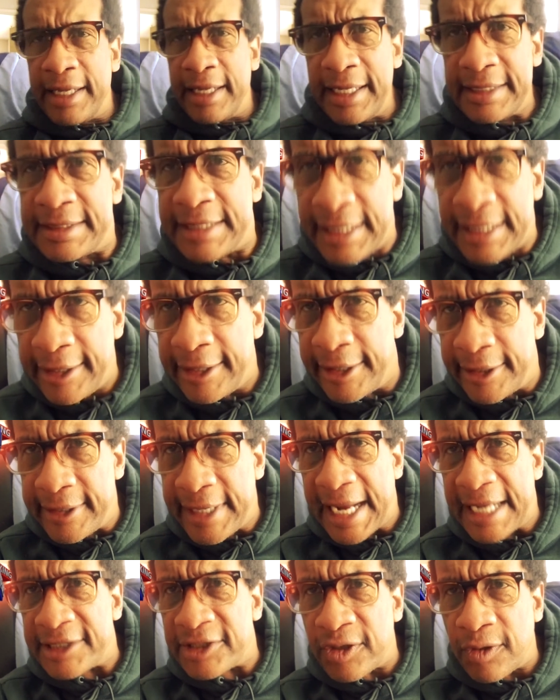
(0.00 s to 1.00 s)
is it
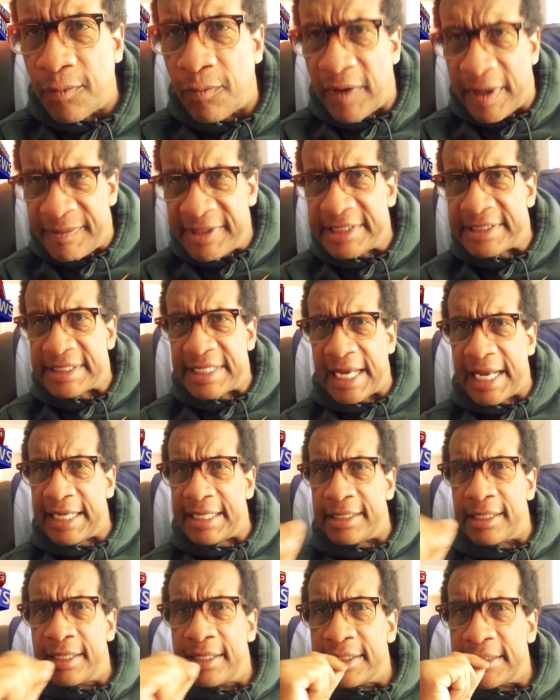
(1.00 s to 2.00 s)
International Women's Day
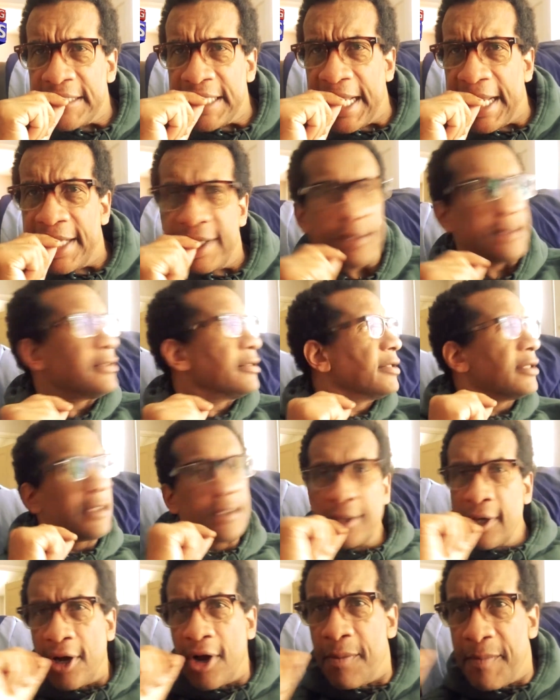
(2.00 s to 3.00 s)
today?
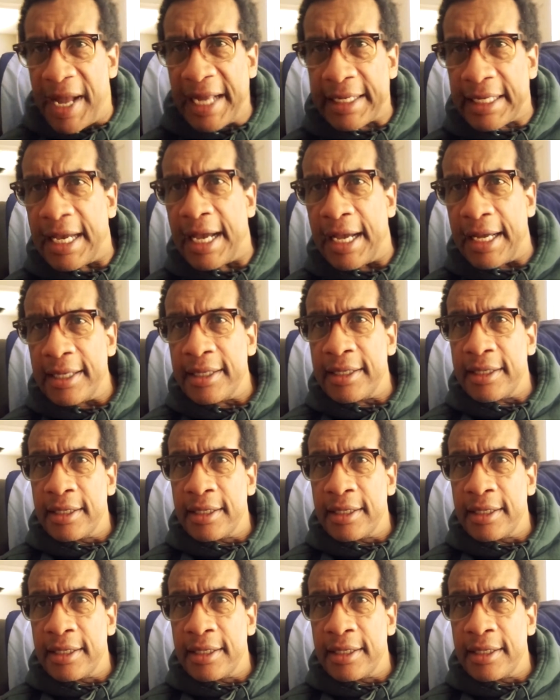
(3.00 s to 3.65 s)
Oh my God.